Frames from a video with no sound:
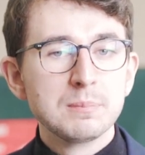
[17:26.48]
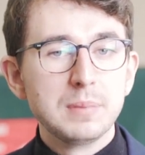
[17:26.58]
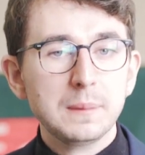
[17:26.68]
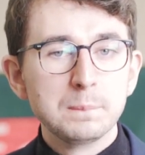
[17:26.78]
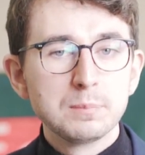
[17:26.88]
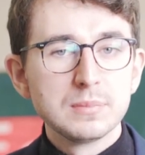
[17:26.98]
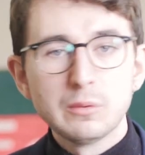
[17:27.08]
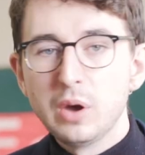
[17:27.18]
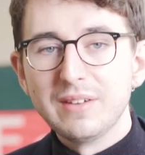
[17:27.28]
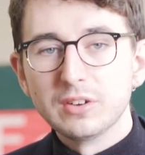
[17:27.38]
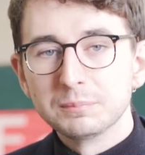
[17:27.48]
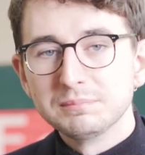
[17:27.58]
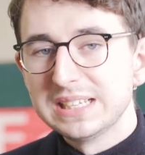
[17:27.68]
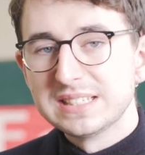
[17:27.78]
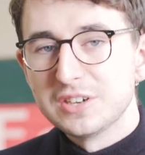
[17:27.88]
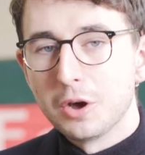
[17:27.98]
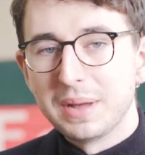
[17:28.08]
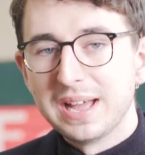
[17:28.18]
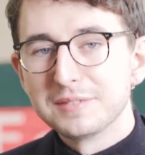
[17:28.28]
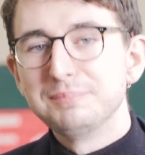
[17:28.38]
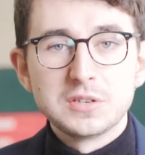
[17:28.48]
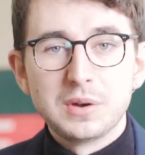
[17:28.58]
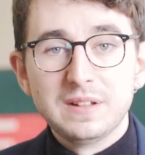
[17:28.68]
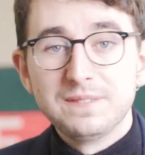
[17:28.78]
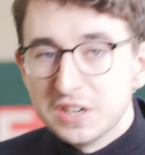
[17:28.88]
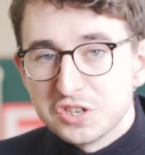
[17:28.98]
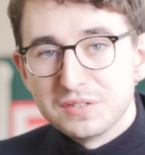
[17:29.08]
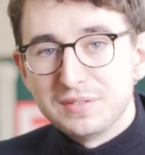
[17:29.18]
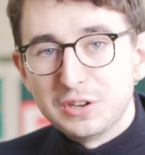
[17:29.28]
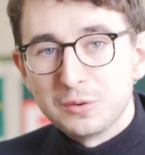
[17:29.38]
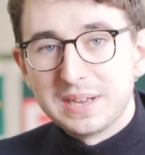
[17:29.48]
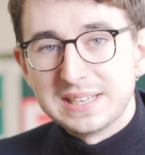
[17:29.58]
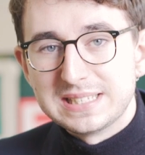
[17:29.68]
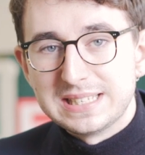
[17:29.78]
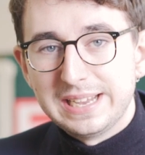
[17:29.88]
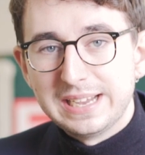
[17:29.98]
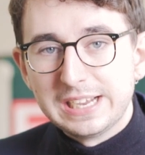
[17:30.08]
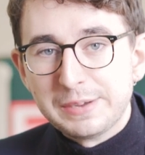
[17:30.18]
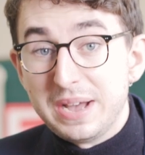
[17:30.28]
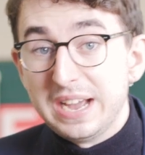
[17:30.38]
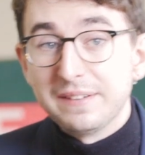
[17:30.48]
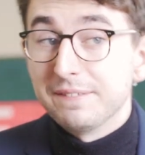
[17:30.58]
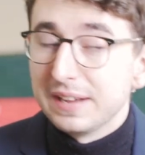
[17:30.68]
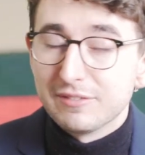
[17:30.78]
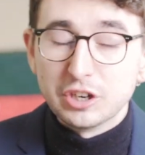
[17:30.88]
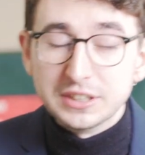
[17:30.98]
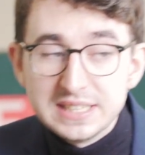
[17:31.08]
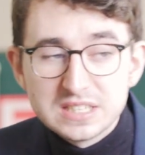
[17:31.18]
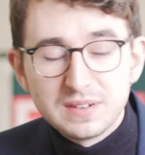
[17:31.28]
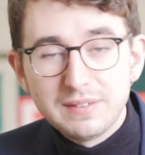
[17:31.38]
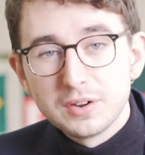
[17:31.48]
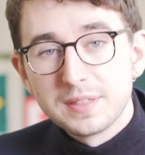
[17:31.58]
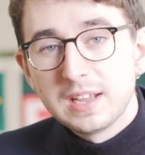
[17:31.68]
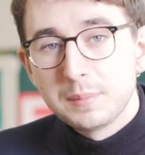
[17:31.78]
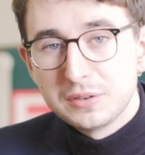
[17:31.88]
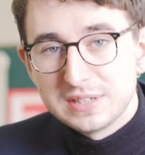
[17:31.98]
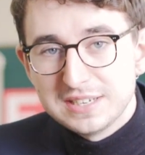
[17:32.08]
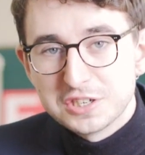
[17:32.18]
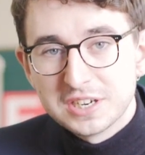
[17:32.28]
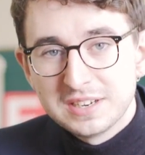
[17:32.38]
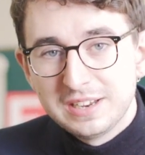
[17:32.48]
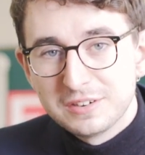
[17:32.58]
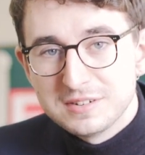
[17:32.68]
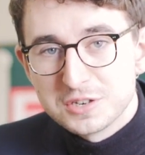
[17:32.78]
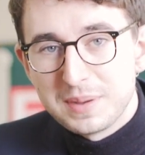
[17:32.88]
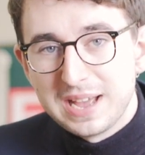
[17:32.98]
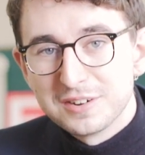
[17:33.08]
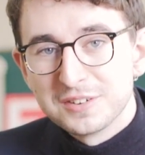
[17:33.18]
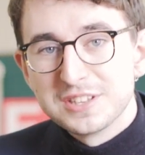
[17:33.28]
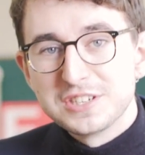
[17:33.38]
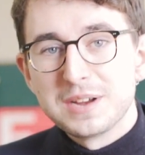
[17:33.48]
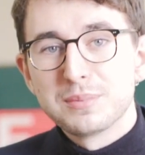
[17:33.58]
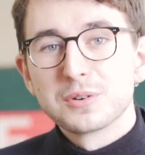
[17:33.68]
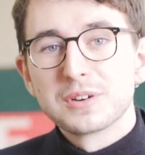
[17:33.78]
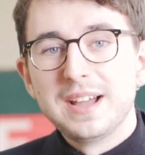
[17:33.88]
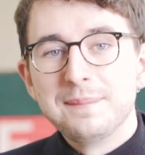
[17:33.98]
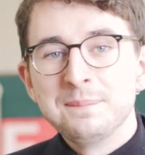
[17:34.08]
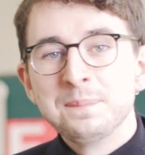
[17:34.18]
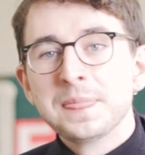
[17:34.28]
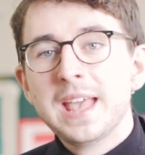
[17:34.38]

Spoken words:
But whatever, it's not bad. So I'll finish the video by saying my favourite and least favourite thing about teaching here in Japan on the JET program.